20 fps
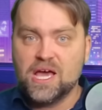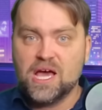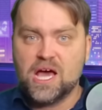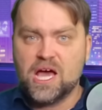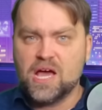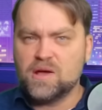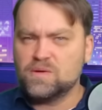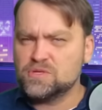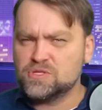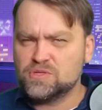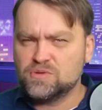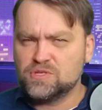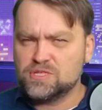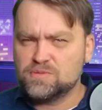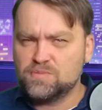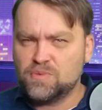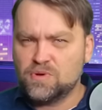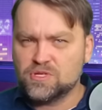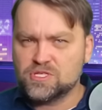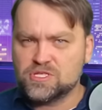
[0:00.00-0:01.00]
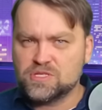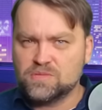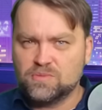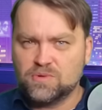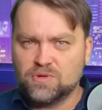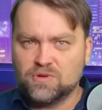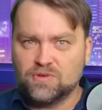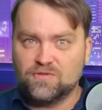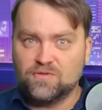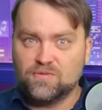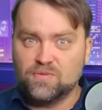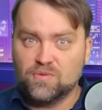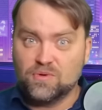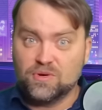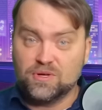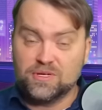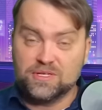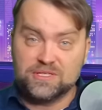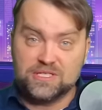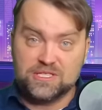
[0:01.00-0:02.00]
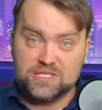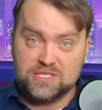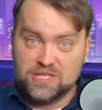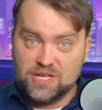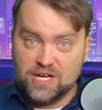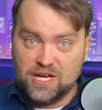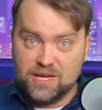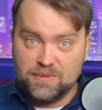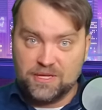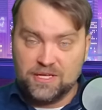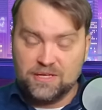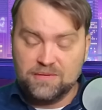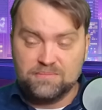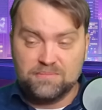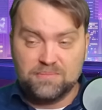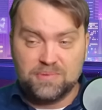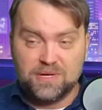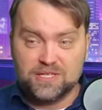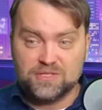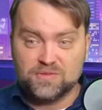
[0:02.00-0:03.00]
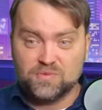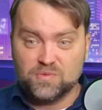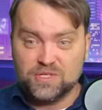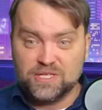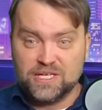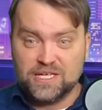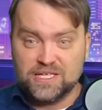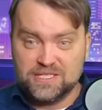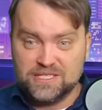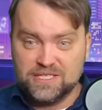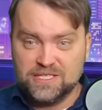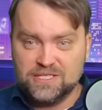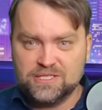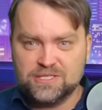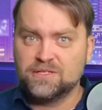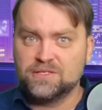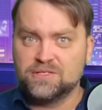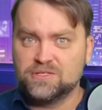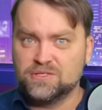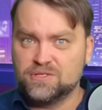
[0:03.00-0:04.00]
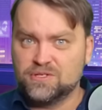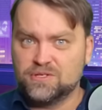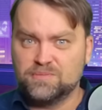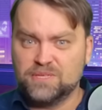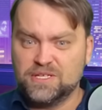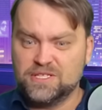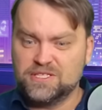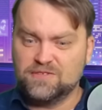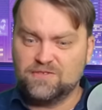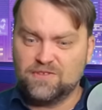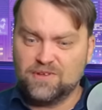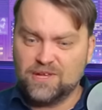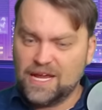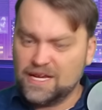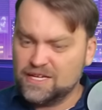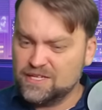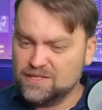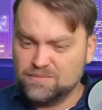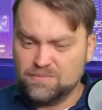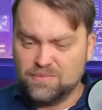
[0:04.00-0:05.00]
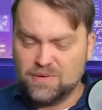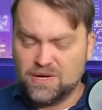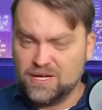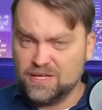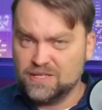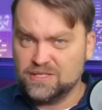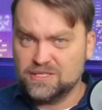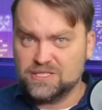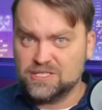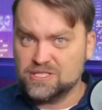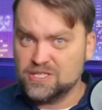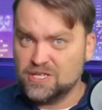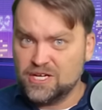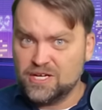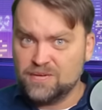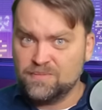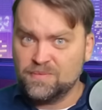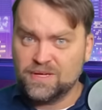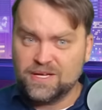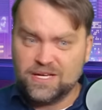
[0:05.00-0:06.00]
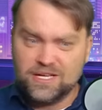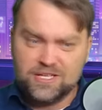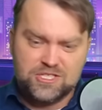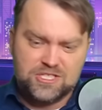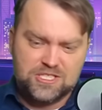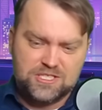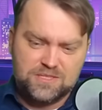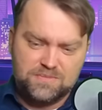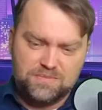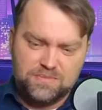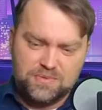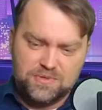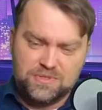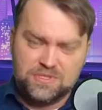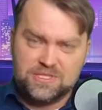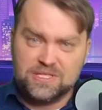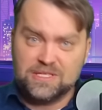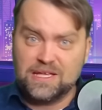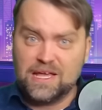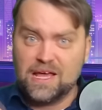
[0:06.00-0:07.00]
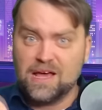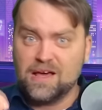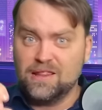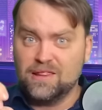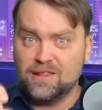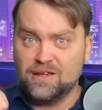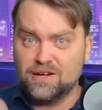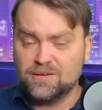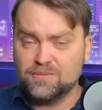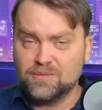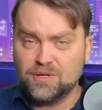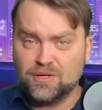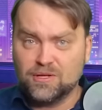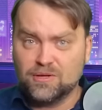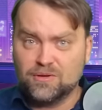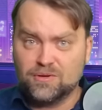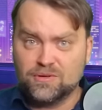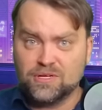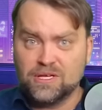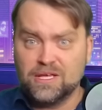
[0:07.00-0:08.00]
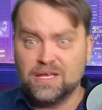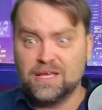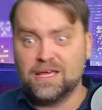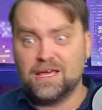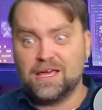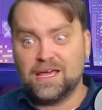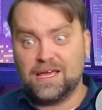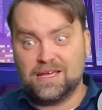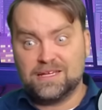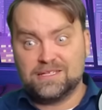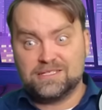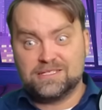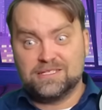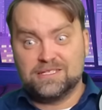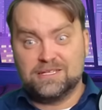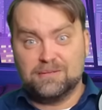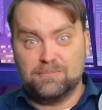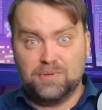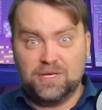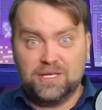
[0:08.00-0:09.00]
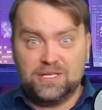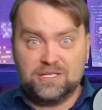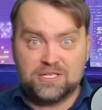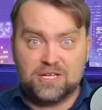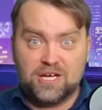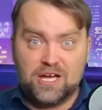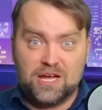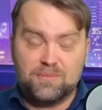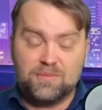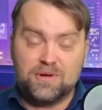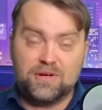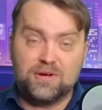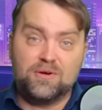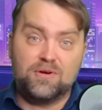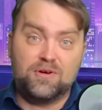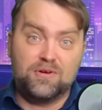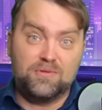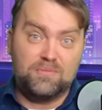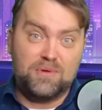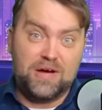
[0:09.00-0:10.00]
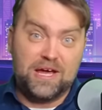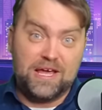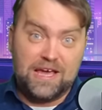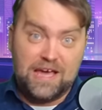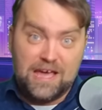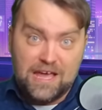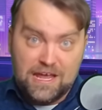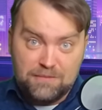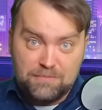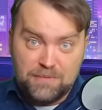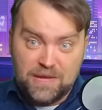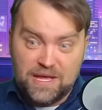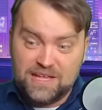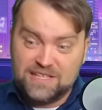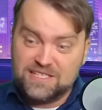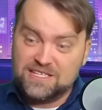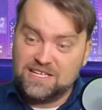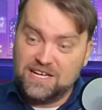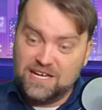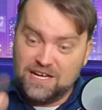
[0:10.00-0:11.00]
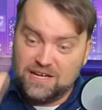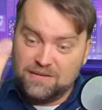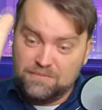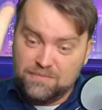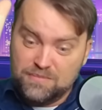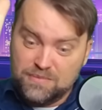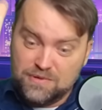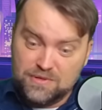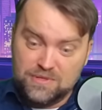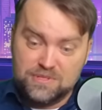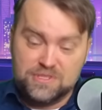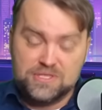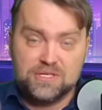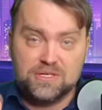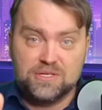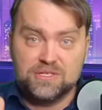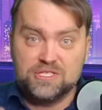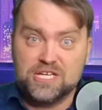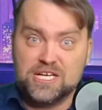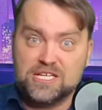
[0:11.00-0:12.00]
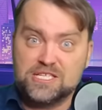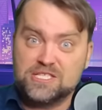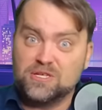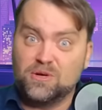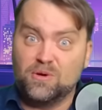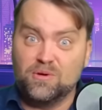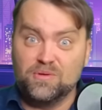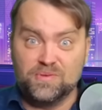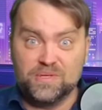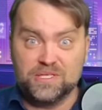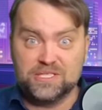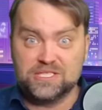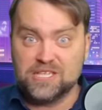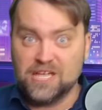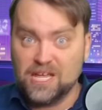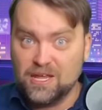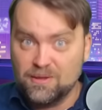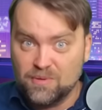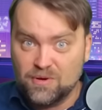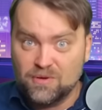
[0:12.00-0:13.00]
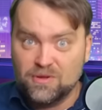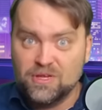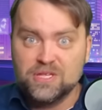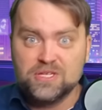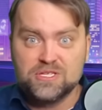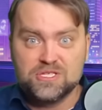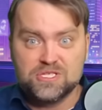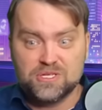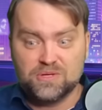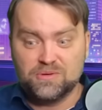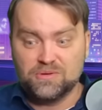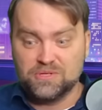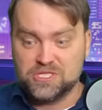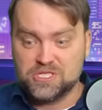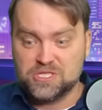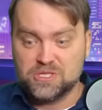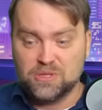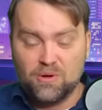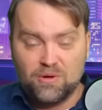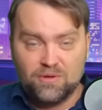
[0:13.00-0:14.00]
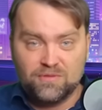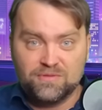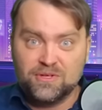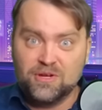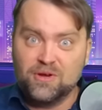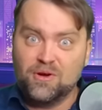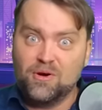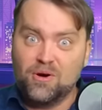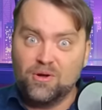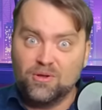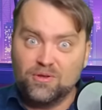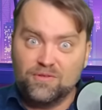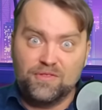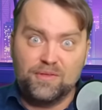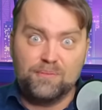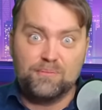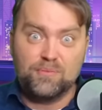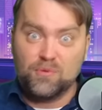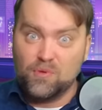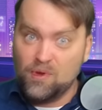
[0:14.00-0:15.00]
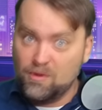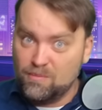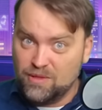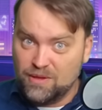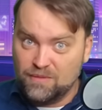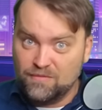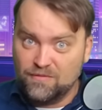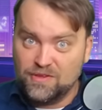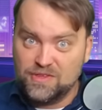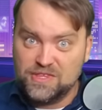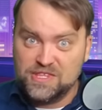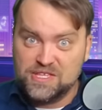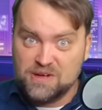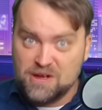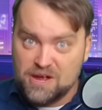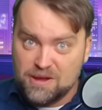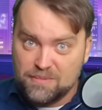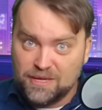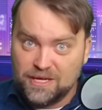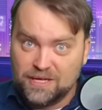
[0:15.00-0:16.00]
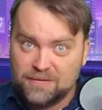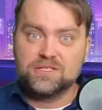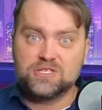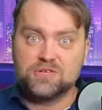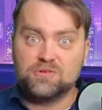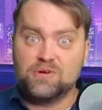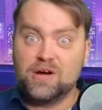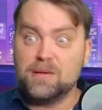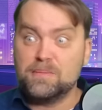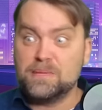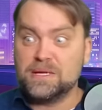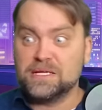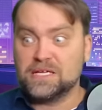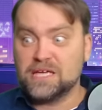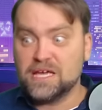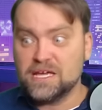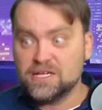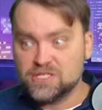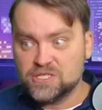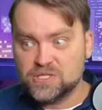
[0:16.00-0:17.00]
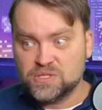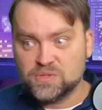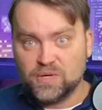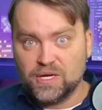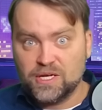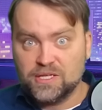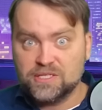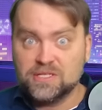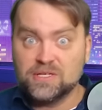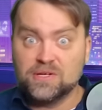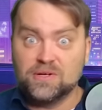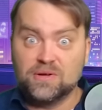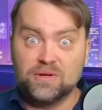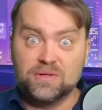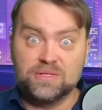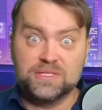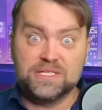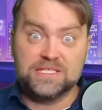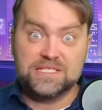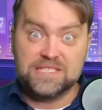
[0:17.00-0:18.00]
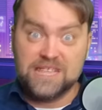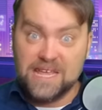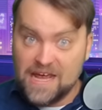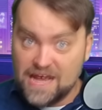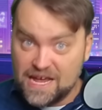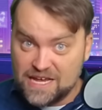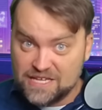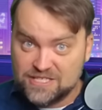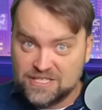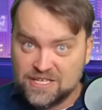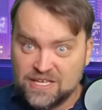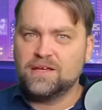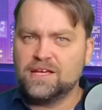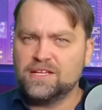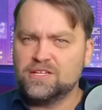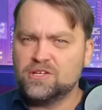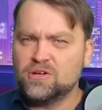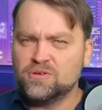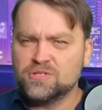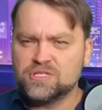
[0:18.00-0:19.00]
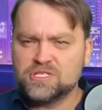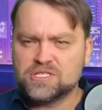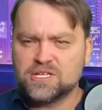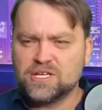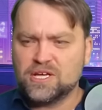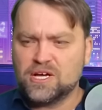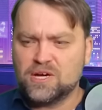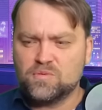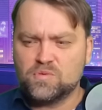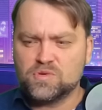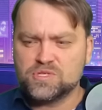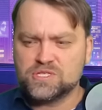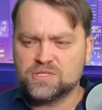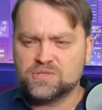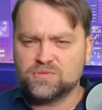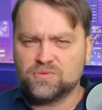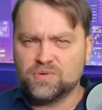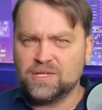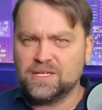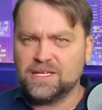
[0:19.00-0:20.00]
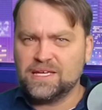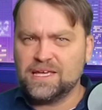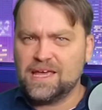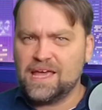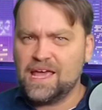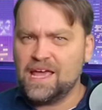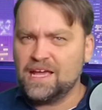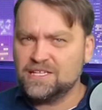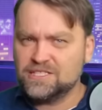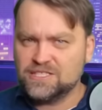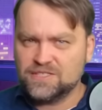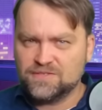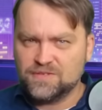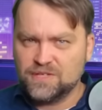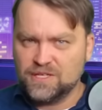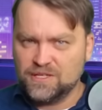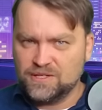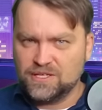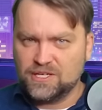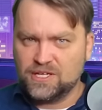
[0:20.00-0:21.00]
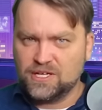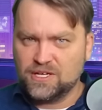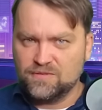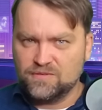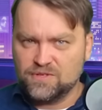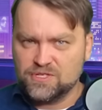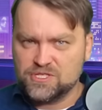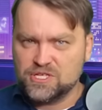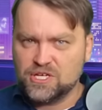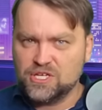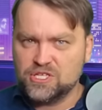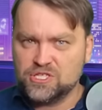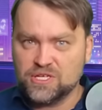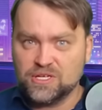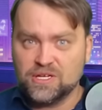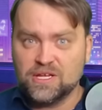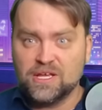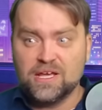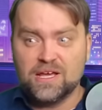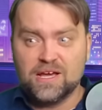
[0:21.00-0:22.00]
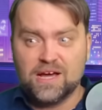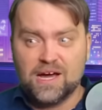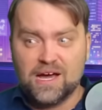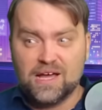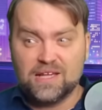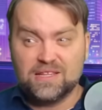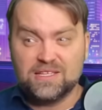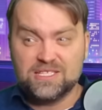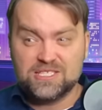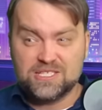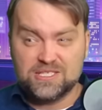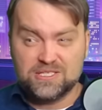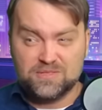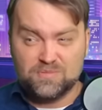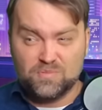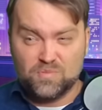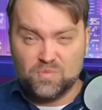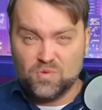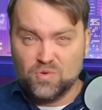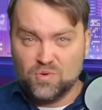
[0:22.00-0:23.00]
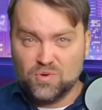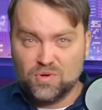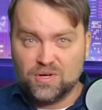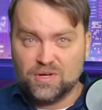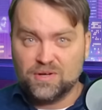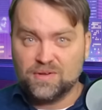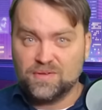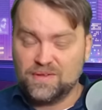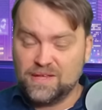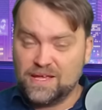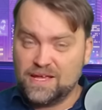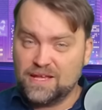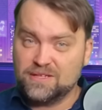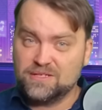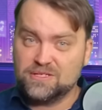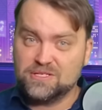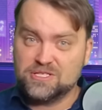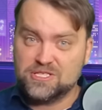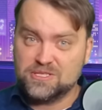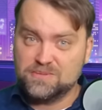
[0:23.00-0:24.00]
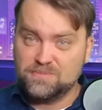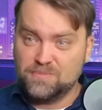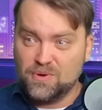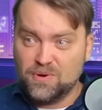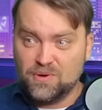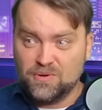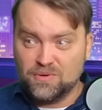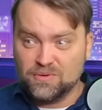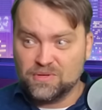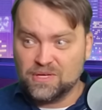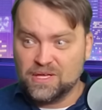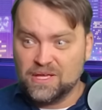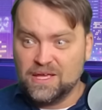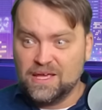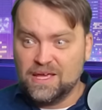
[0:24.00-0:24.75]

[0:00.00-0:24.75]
I was responsible for the timing, but what I did to not be deflected by the time, I just put the alarm clock and the big timer on my iPad, I put just on the table. So it solved all of the problem with timing. So I might concentrate on the task. And honestly, I wasn't really active in the conversation. I listened more than spoke.